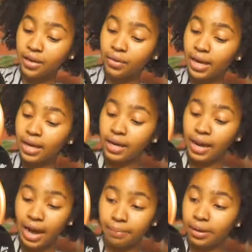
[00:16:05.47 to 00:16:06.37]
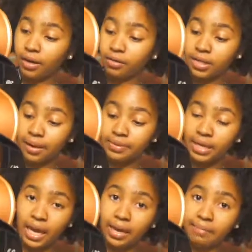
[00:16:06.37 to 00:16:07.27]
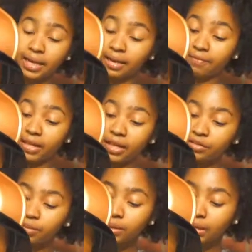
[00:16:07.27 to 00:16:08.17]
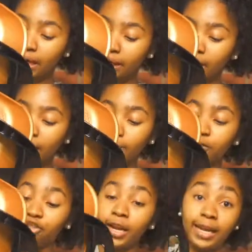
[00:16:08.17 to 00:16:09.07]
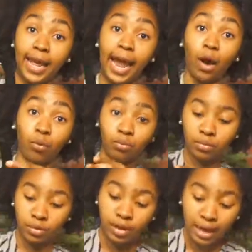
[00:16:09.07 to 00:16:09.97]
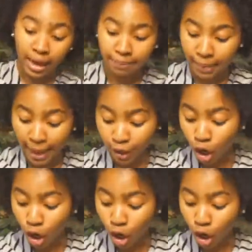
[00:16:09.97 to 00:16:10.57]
you, they did not play those types of games. Like, if the kitchen was not clean, they would shut it down and be like,